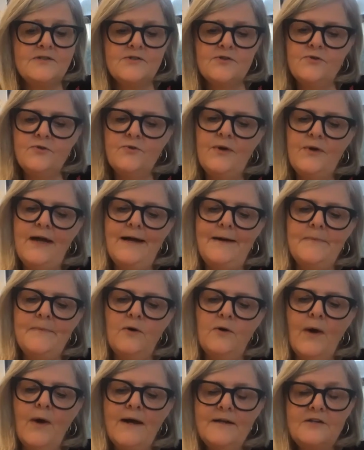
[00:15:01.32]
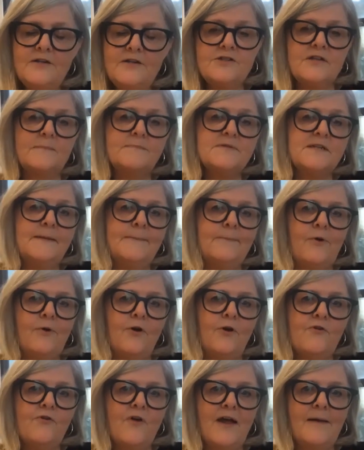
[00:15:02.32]
to a wage subsidy
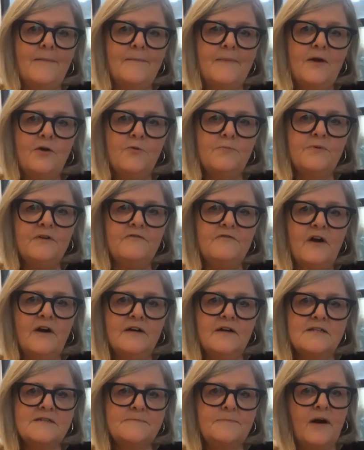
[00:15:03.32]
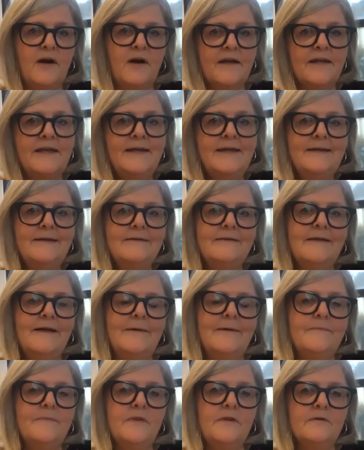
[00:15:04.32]
program, helped advised by
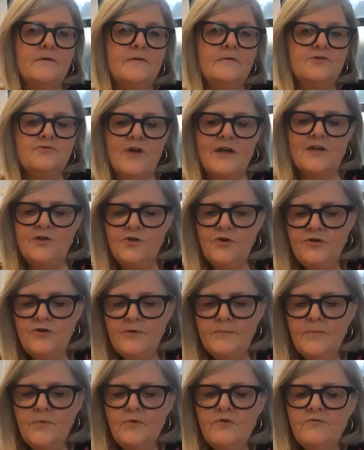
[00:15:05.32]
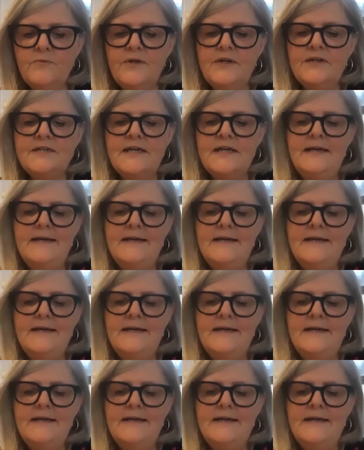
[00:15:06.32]
the trade union movement.